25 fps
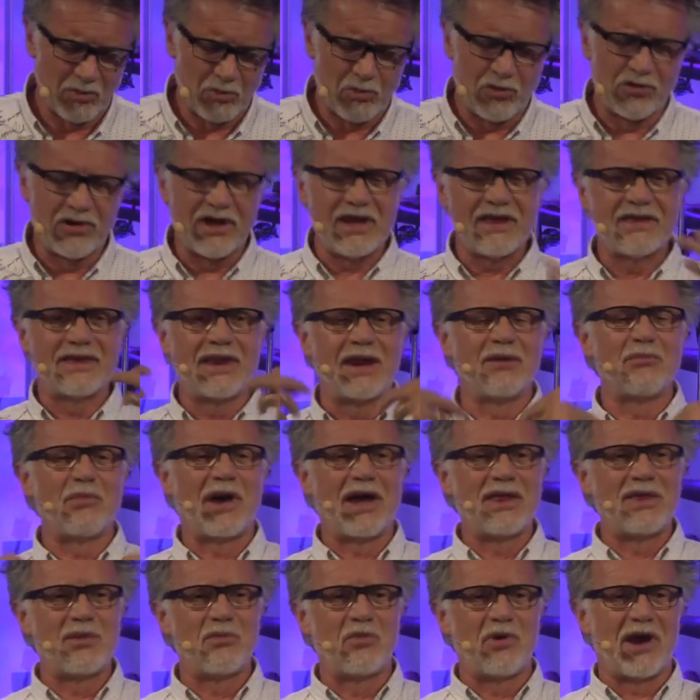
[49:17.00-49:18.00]
breathed in by
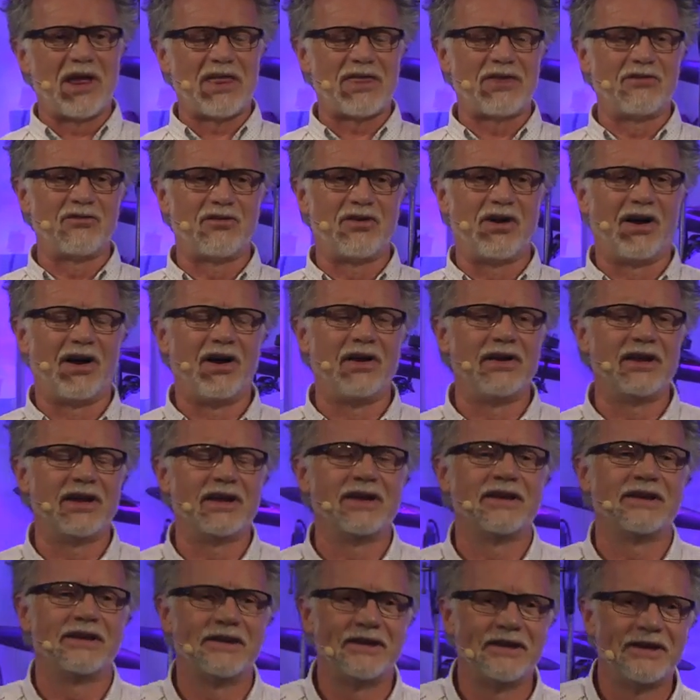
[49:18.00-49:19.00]
the breath of God,
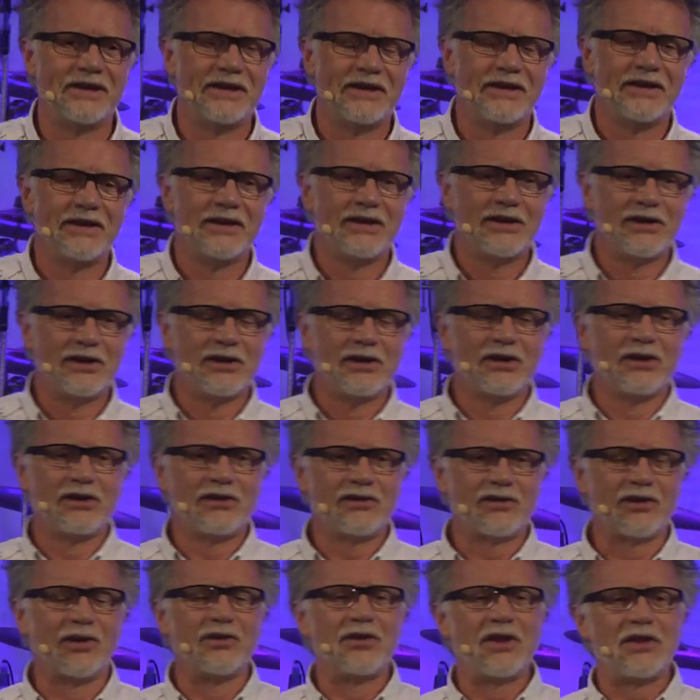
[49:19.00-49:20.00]

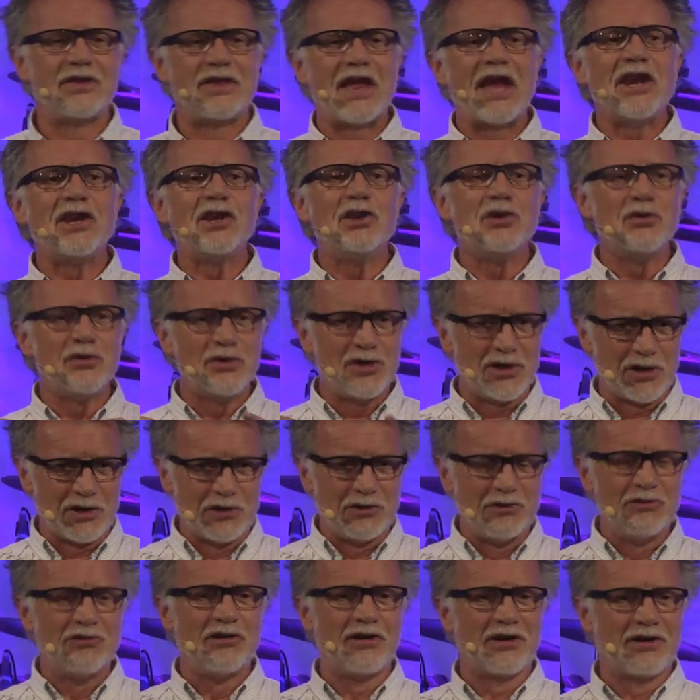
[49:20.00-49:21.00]
so that then you
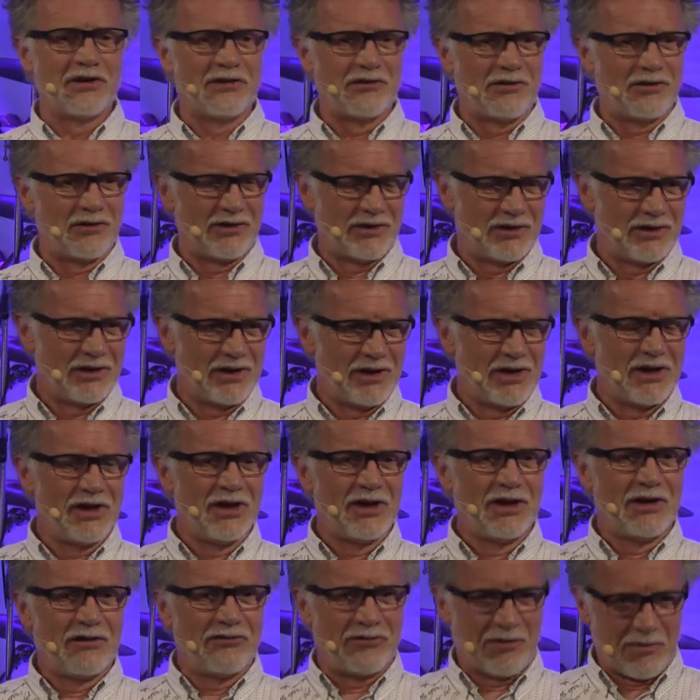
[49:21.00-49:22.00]
do
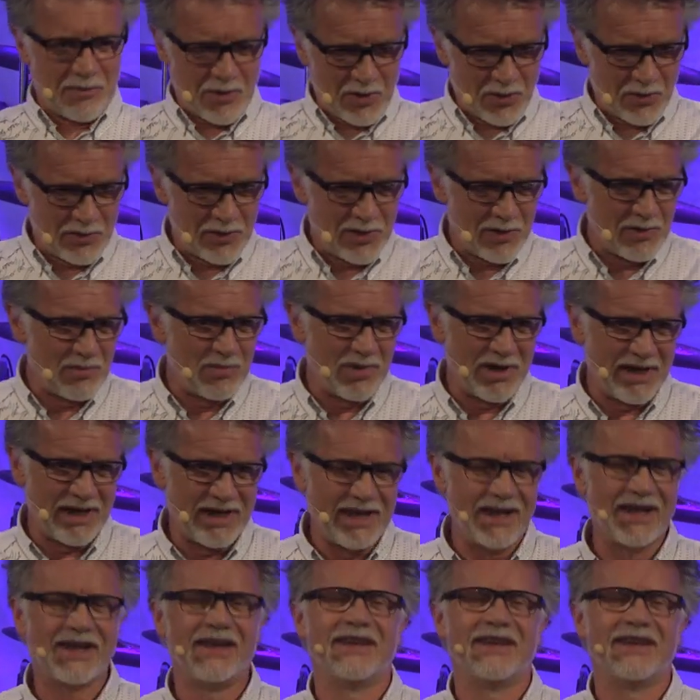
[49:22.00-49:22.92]
from who you be.